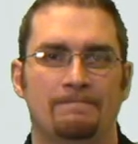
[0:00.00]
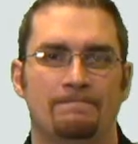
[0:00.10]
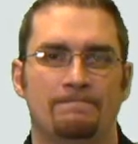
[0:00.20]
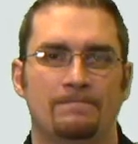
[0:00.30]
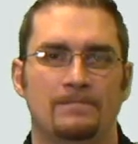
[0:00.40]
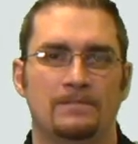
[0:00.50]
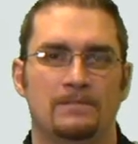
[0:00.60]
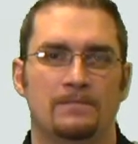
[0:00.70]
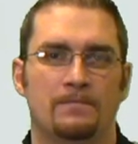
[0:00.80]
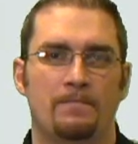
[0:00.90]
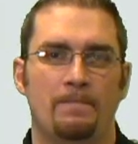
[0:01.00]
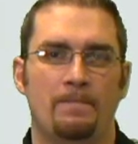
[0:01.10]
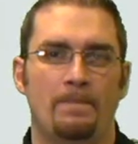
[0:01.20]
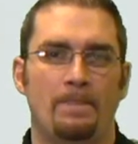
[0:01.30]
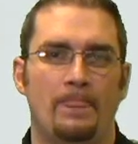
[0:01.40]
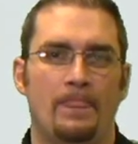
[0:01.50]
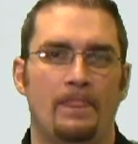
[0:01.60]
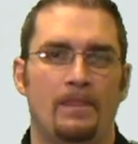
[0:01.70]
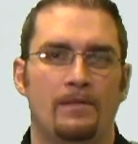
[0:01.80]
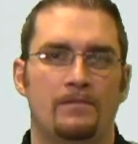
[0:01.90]

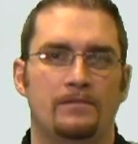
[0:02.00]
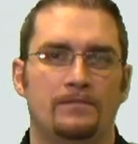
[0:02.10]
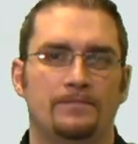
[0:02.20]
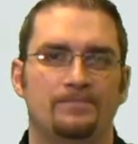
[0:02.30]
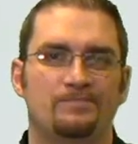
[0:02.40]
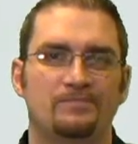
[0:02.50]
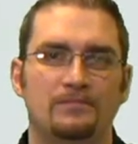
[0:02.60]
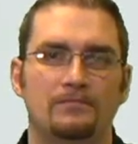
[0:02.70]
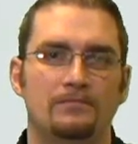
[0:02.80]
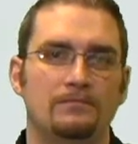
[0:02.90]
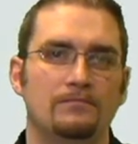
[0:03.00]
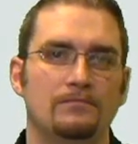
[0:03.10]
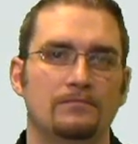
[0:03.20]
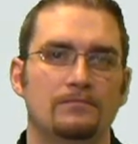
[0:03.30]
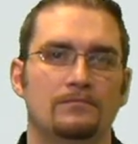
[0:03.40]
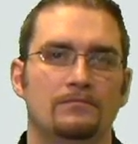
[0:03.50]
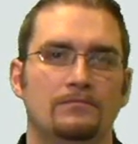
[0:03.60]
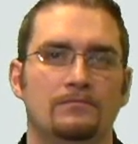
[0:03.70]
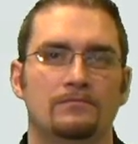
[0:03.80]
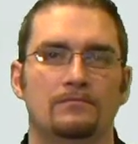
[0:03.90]

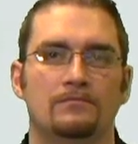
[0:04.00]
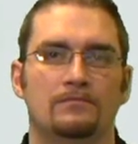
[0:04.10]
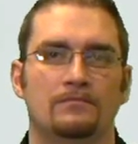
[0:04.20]
Nothing is said.